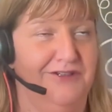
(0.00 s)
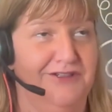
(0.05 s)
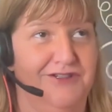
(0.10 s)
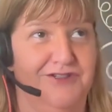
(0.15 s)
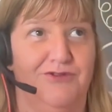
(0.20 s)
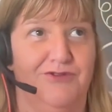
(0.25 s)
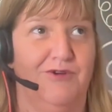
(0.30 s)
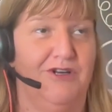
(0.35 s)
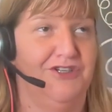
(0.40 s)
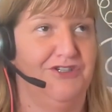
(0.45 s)

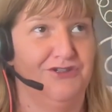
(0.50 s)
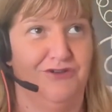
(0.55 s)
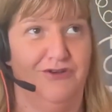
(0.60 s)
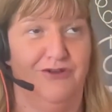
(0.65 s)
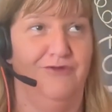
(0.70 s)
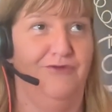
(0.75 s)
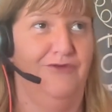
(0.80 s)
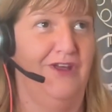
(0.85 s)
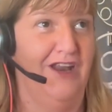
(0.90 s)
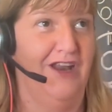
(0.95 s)
stretch
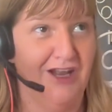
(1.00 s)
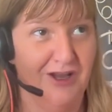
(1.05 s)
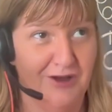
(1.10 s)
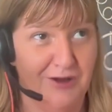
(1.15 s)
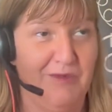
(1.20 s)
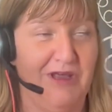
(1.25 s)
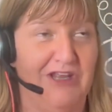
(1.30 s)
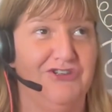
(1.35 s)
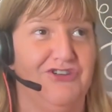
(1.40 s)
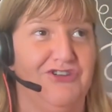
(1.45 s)
of any
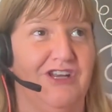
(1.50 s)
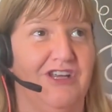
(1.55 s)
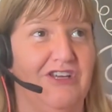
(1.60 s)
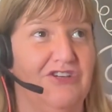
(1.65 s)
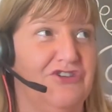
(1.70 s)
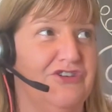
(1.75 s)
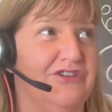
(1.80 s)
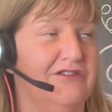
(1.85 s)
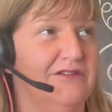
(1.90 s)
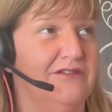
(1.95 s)

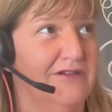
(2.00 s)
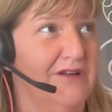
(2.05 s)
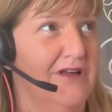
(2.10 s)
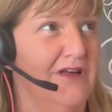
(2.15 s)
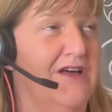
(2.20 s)
imagination.